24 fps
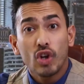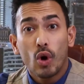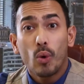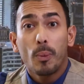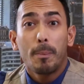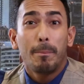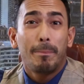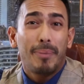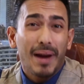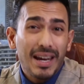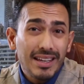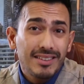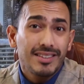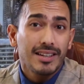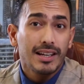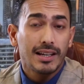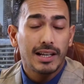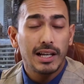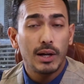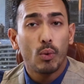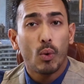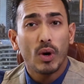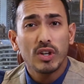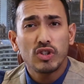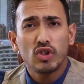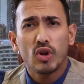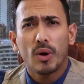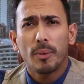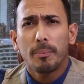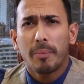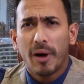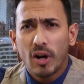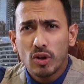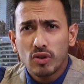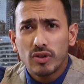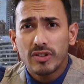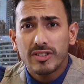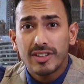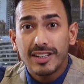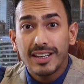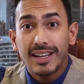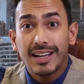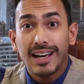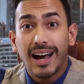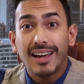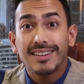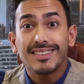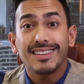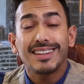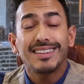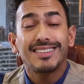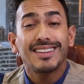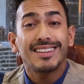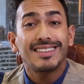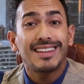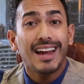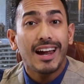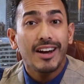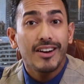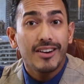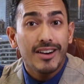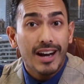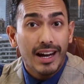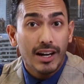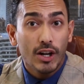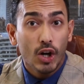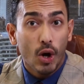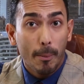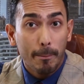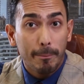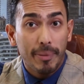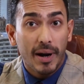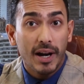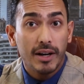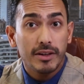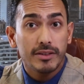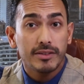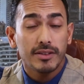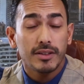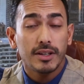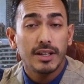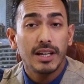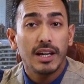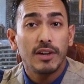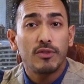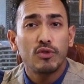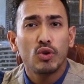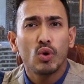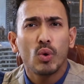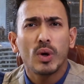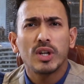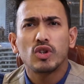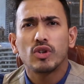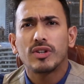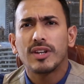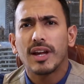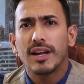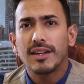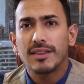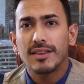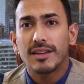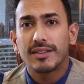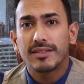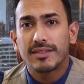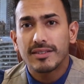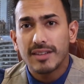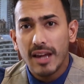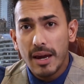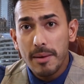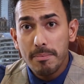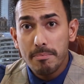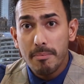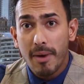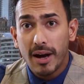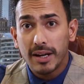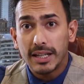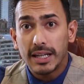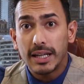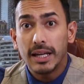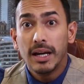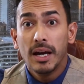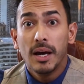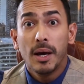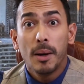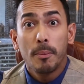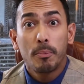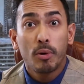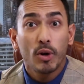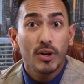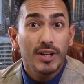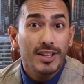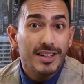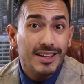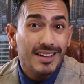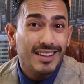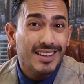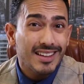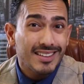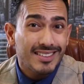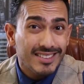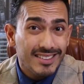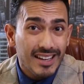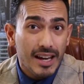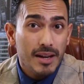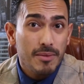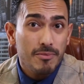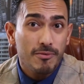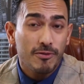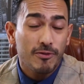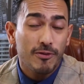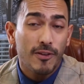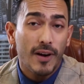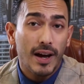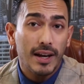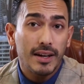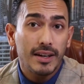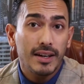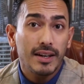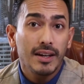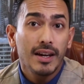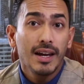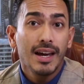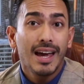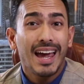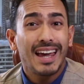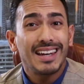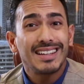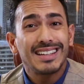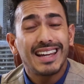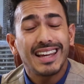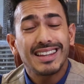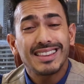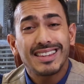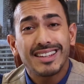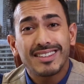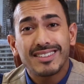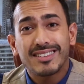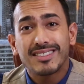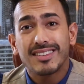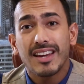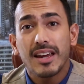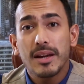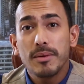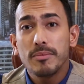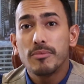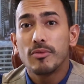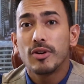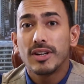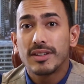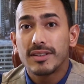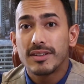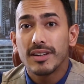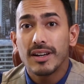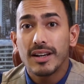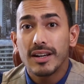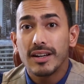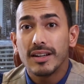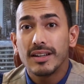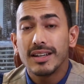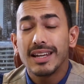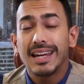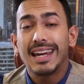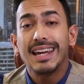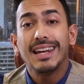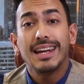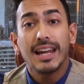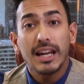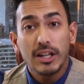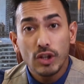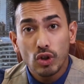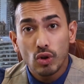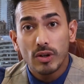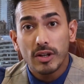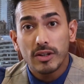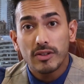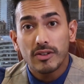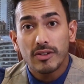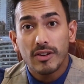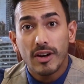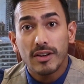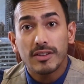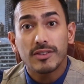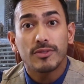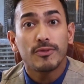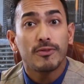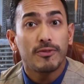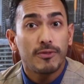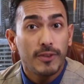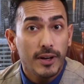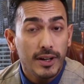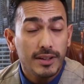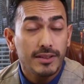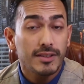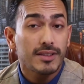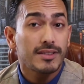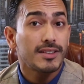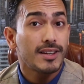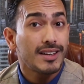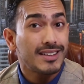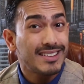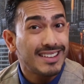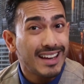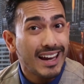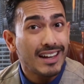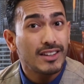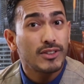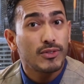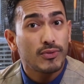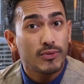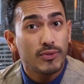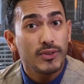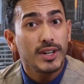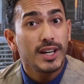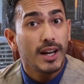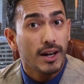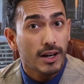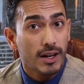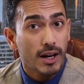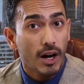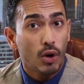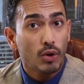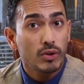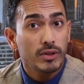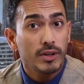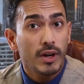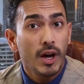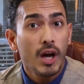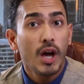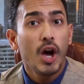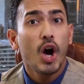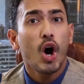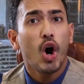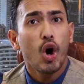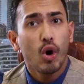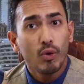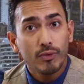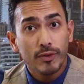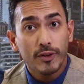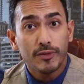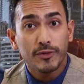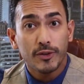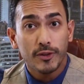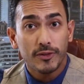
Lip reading: So basically what you're about to see, guys, is a direct comparison if you were to take the same money, put it in the same fund and get the same return in a unit trust versus a tax-free account over